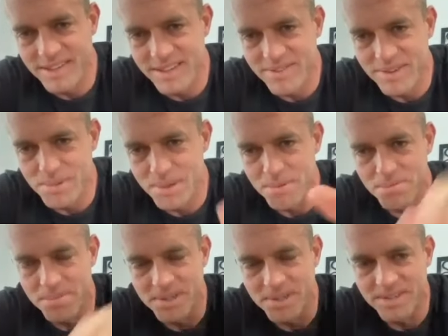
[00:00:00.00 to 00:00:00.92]
giving
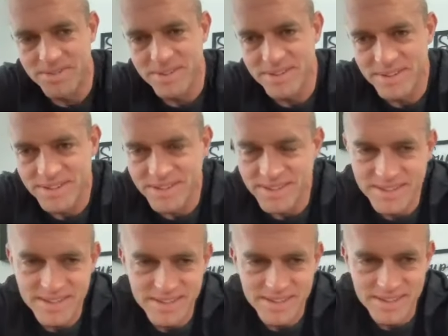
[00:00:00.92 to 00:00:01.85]
people belief.
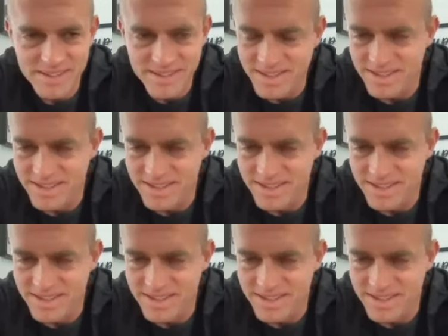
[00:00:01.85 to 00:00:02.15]
Yeah.